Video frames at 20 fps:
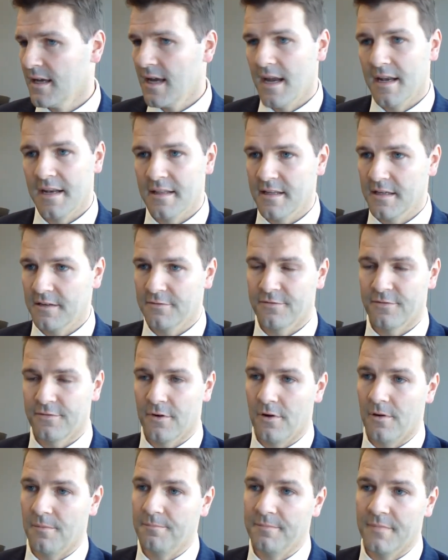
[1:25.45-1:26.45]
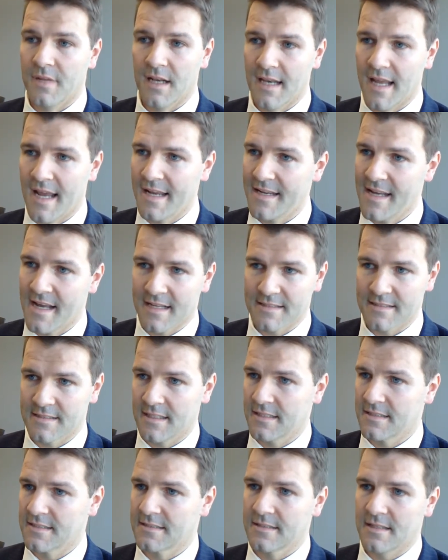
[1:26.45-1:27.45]
anything from land
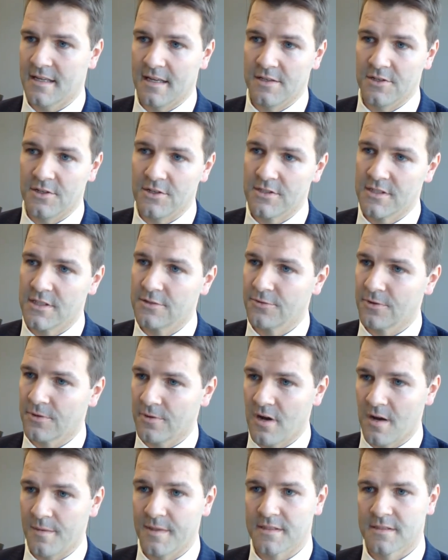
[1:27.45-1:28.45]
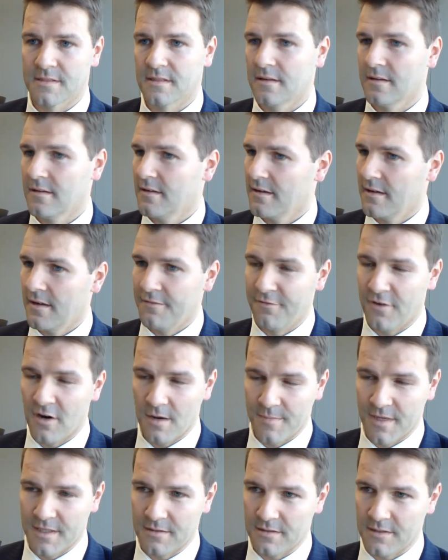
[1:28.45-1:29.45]
access and usage requirements,
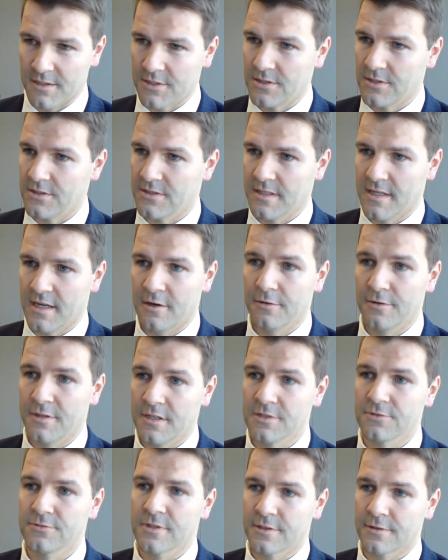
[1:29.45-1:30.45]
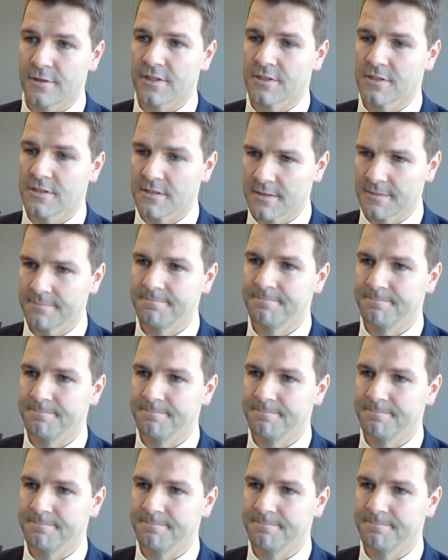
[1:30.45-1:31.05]
environmental issues and heritage restrictions.